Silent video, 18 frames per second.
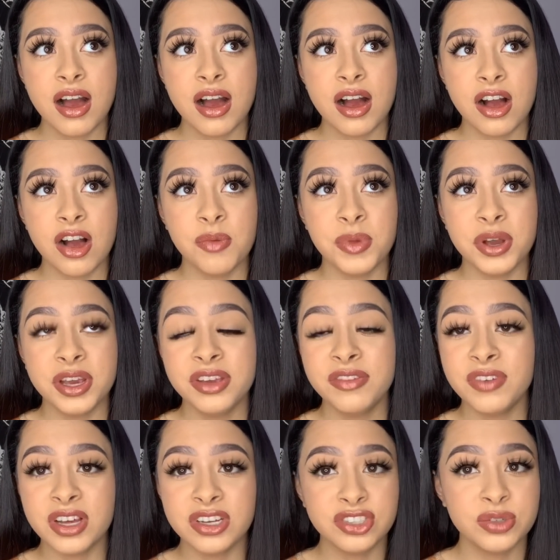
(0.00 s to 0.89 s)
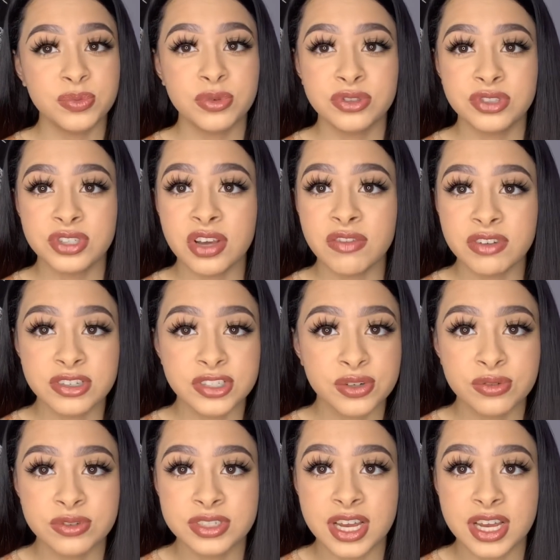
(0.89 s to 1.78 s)
I eat vegetables every
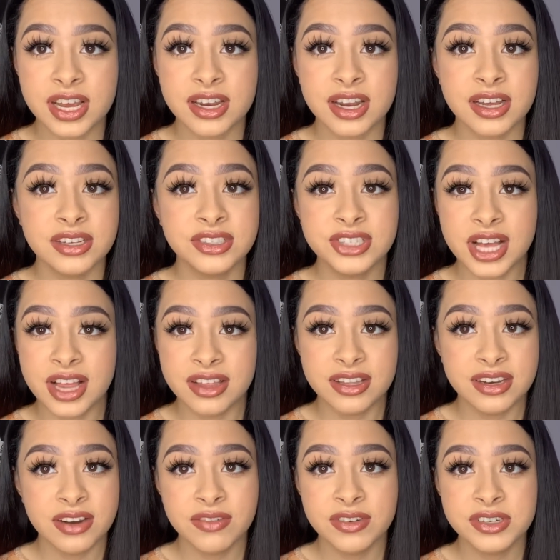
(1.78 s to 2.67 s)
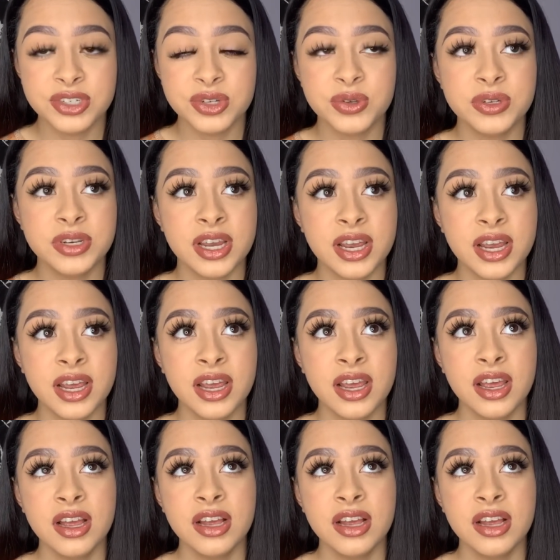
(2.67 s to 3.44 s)
single day, and I eat salad every single day.